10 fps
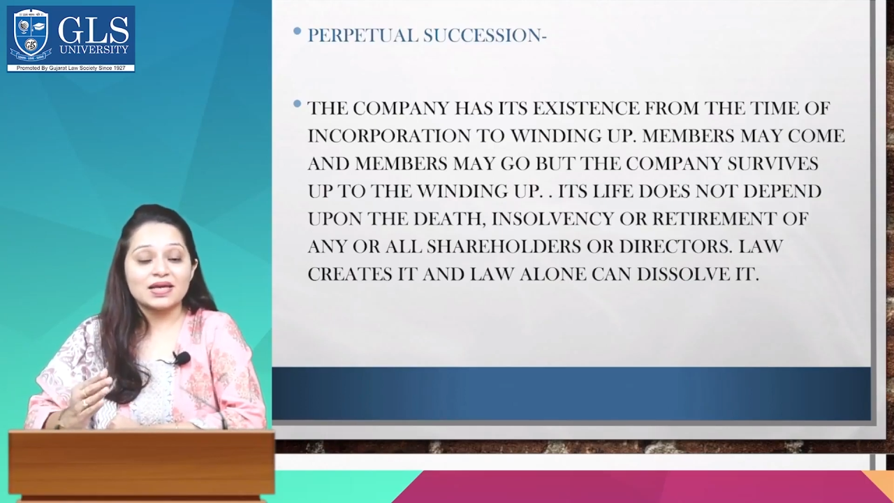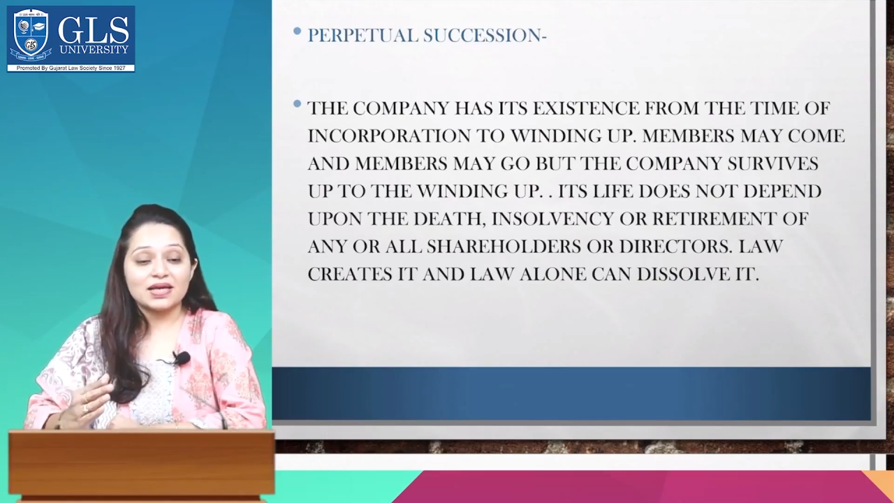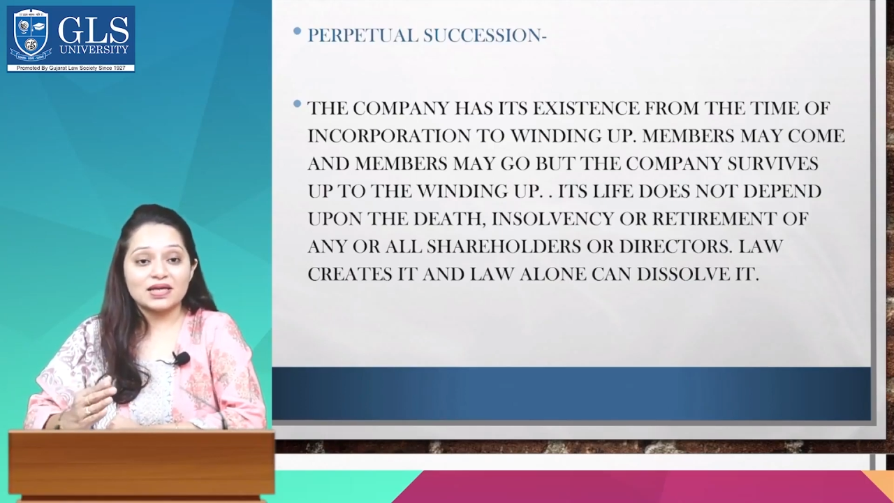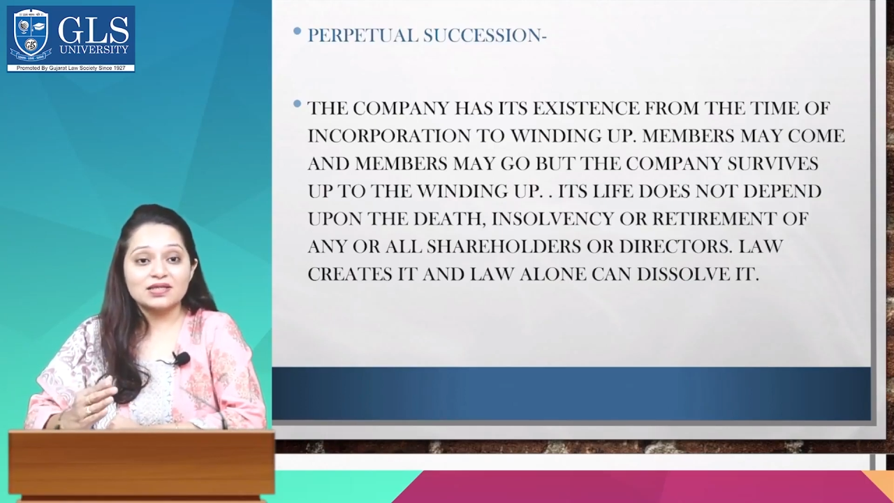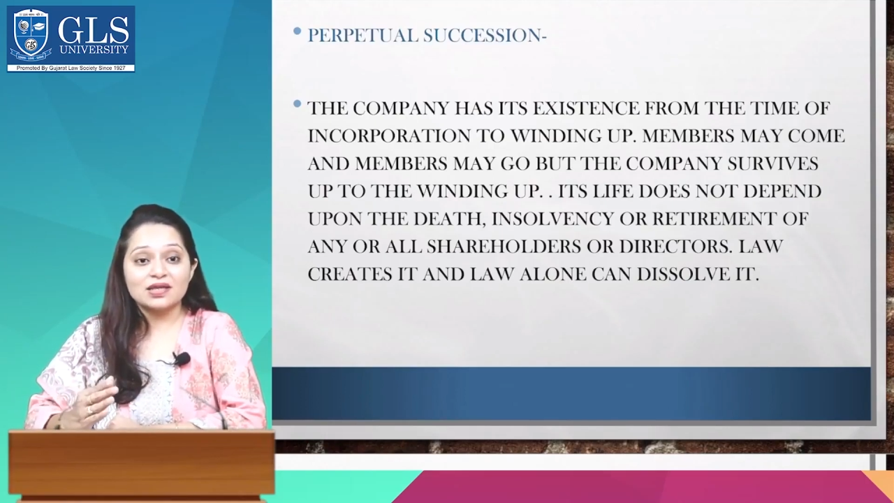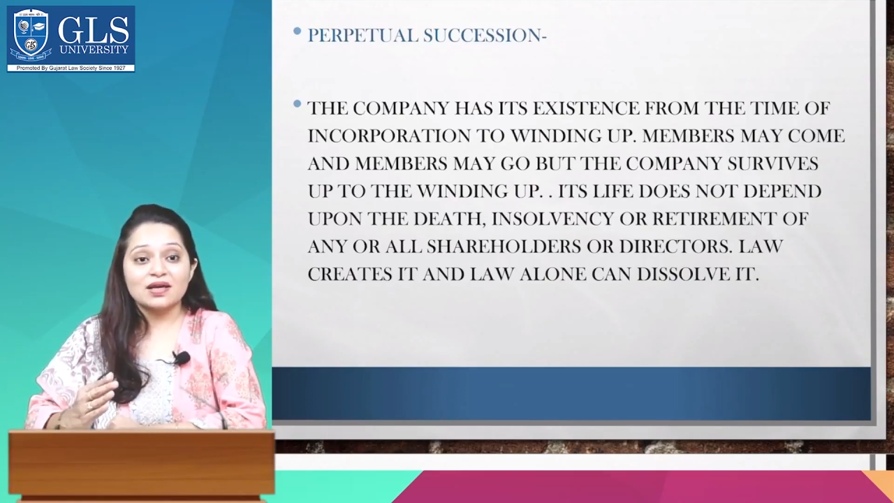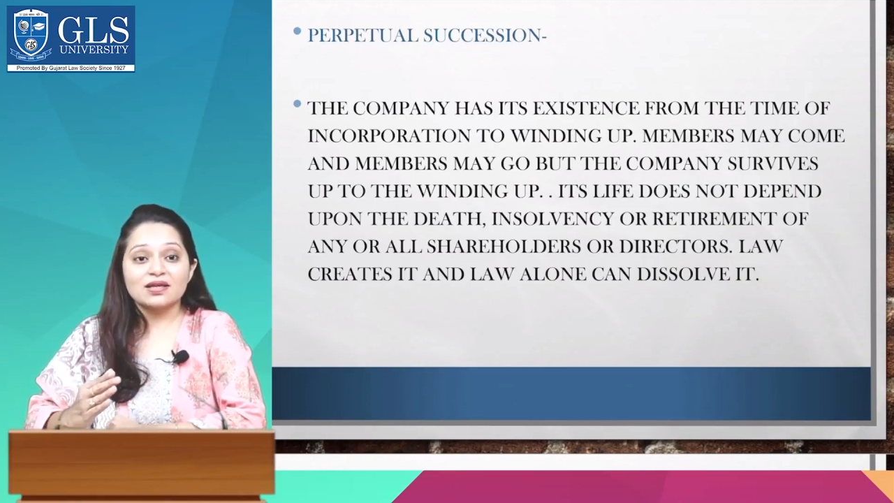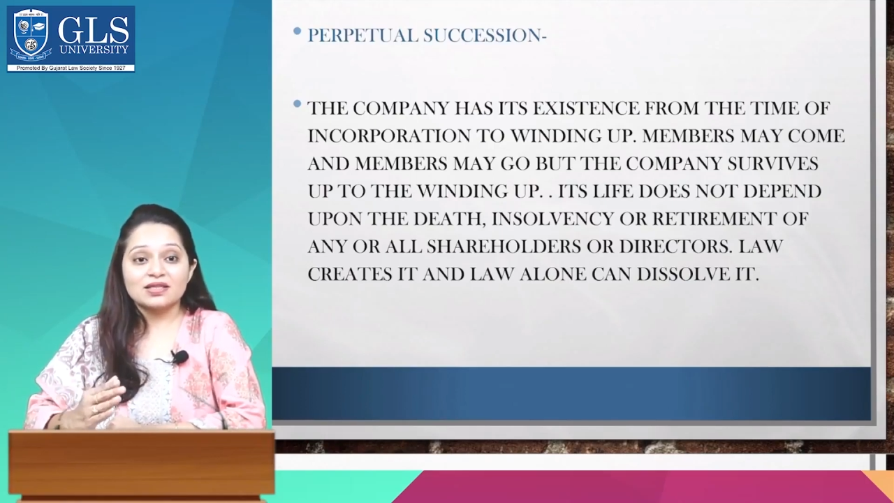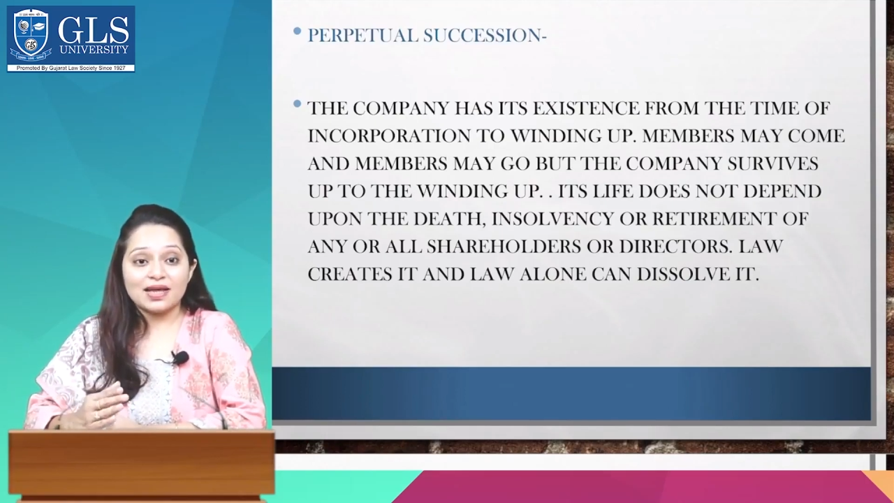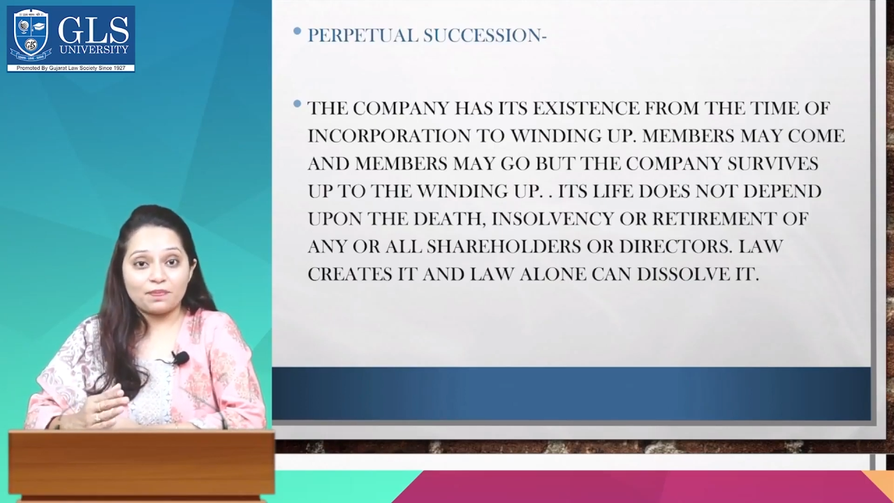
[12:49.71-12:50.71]
its
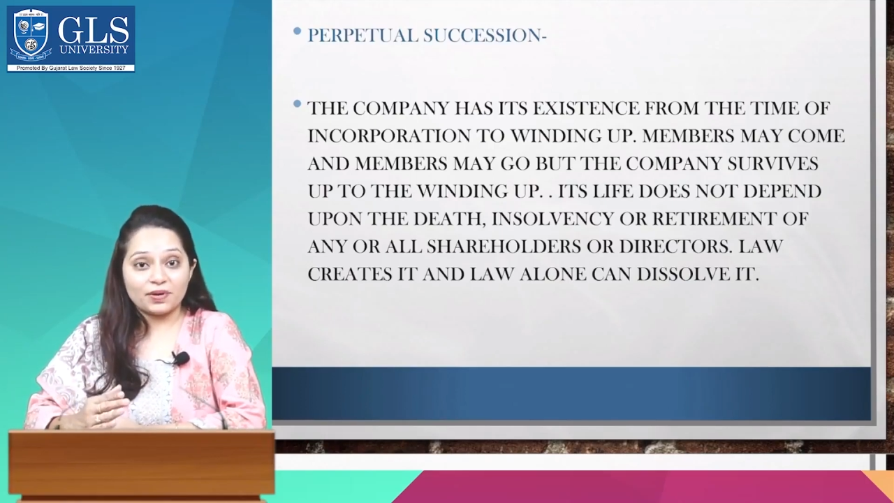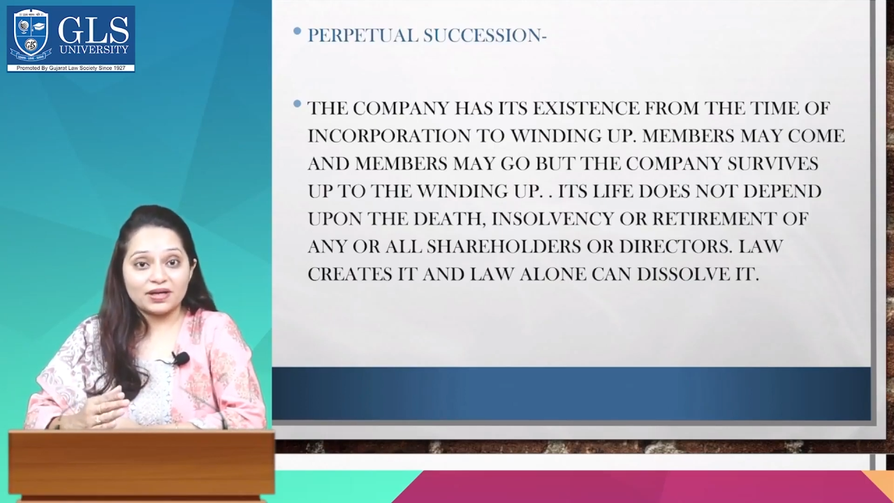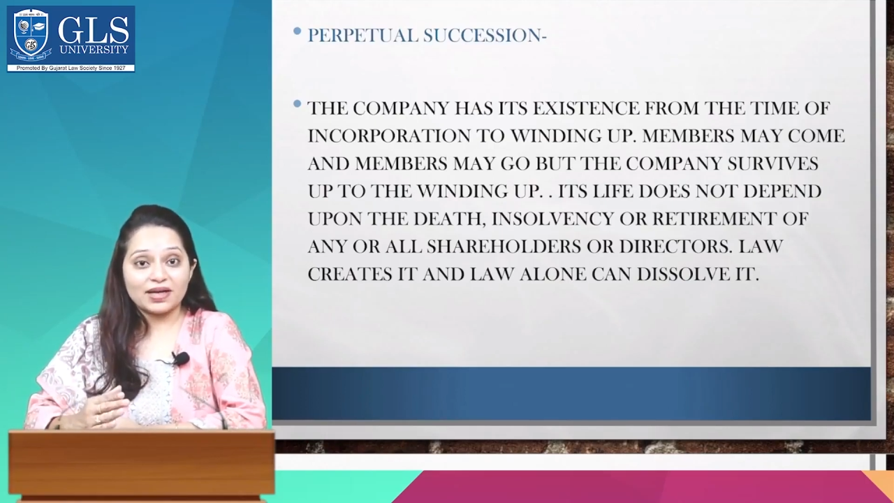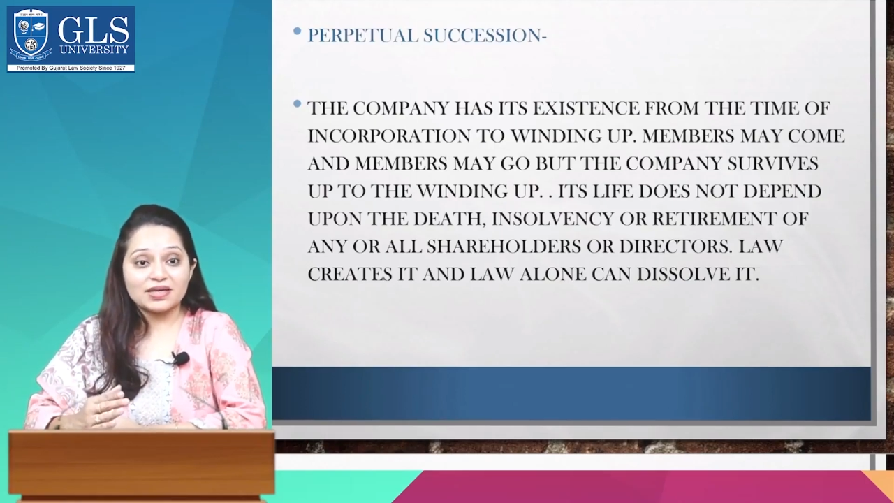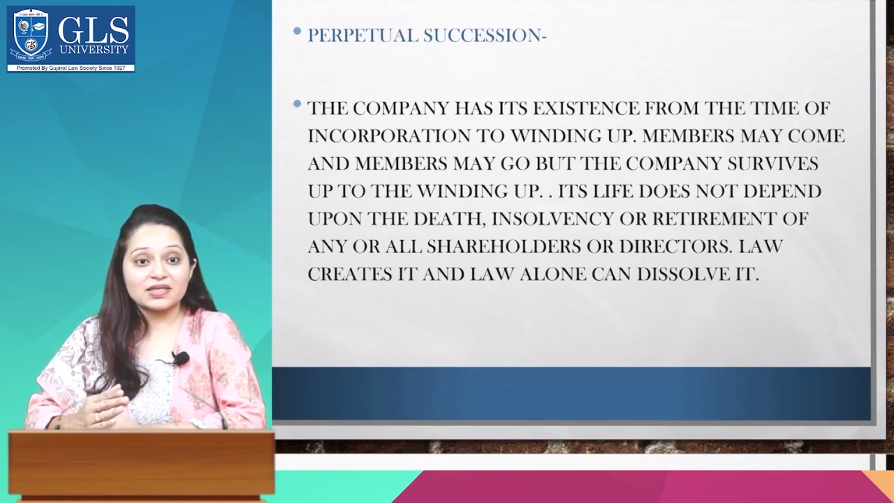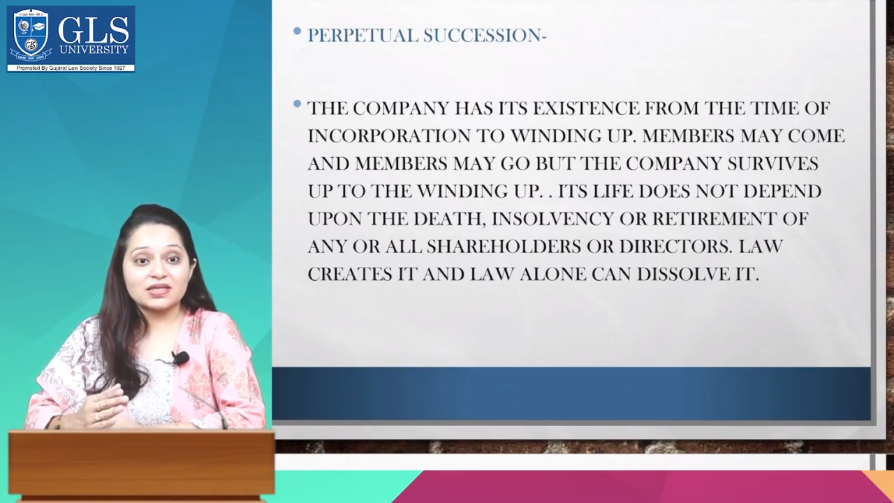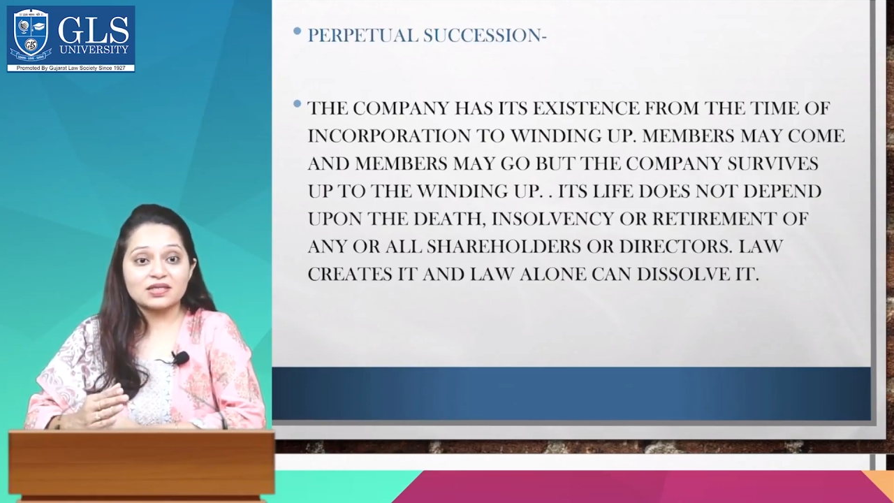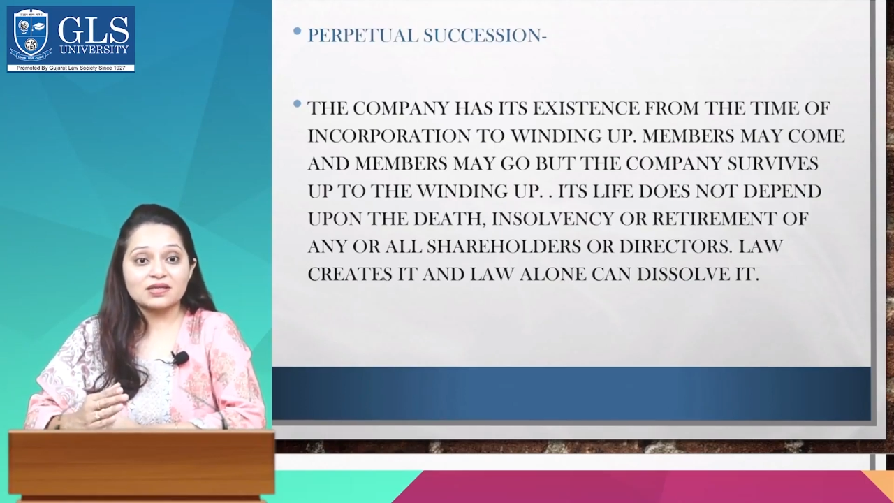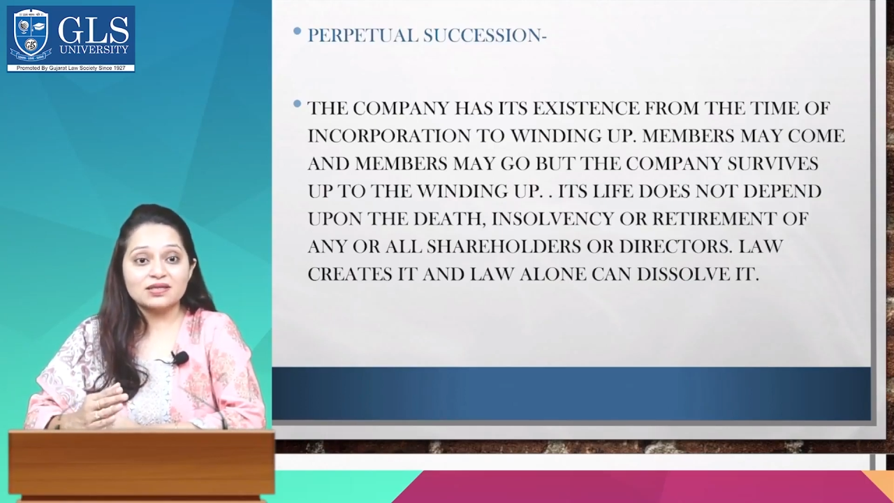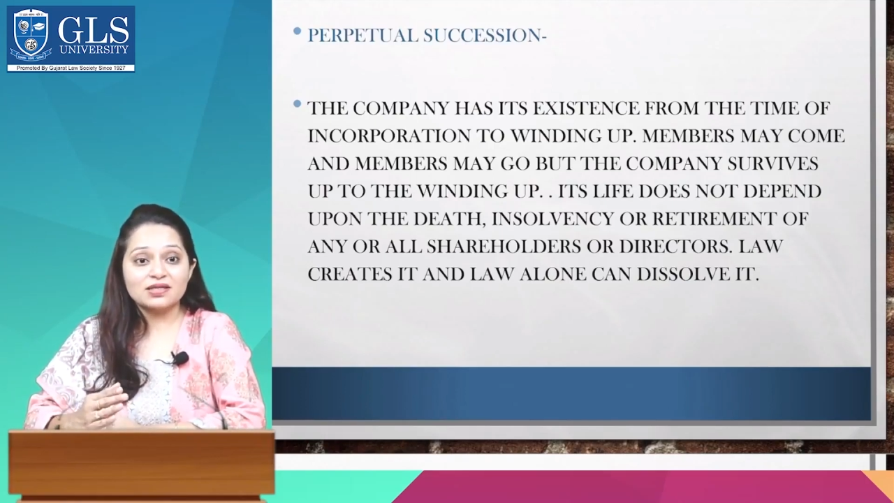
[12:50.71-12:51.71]
separate
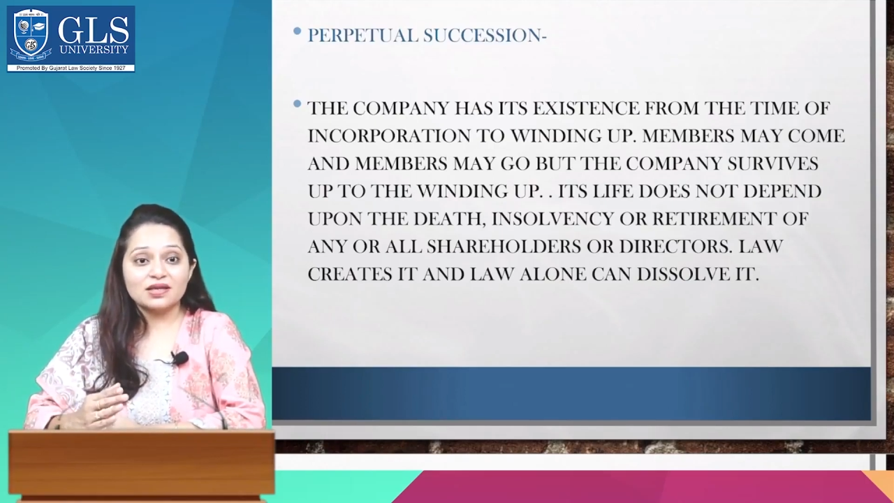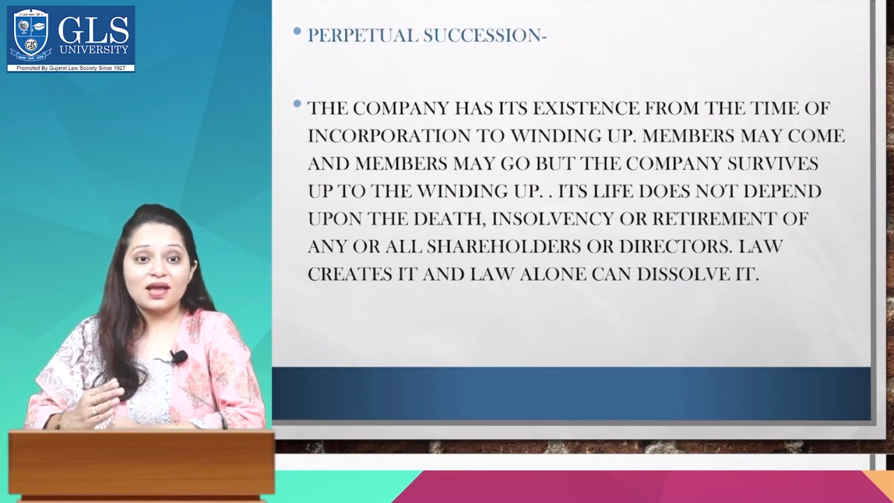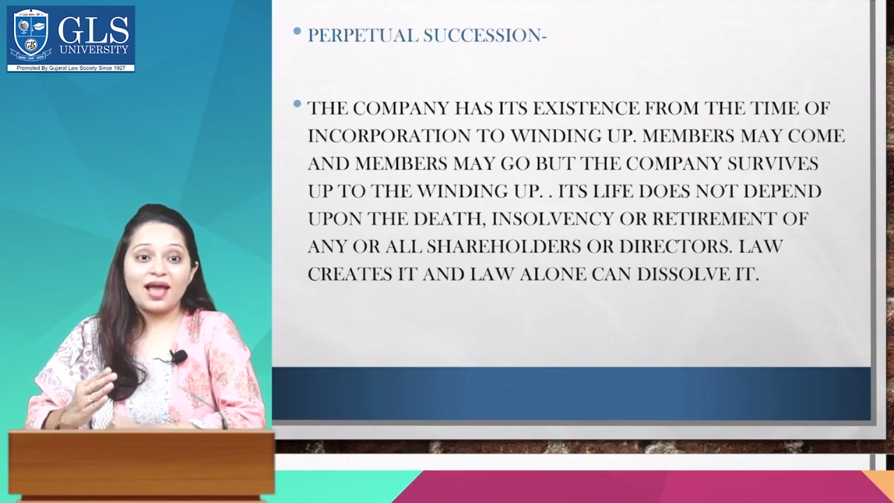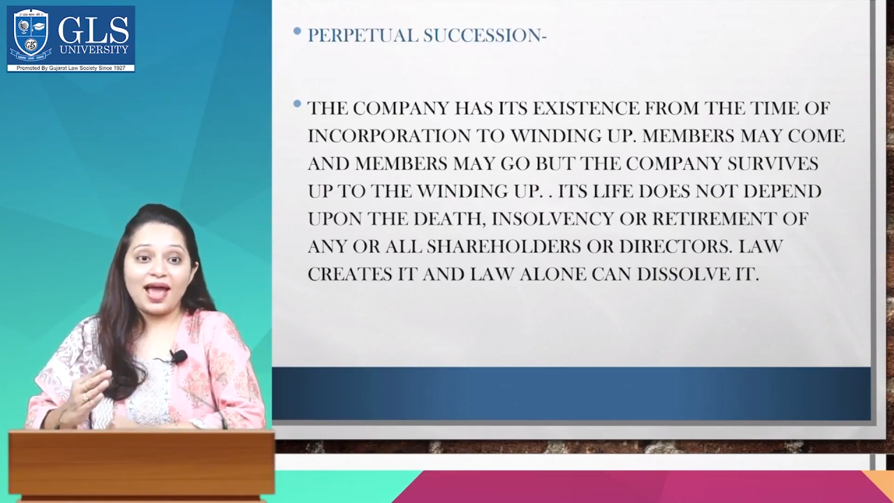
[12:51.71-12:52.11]
existence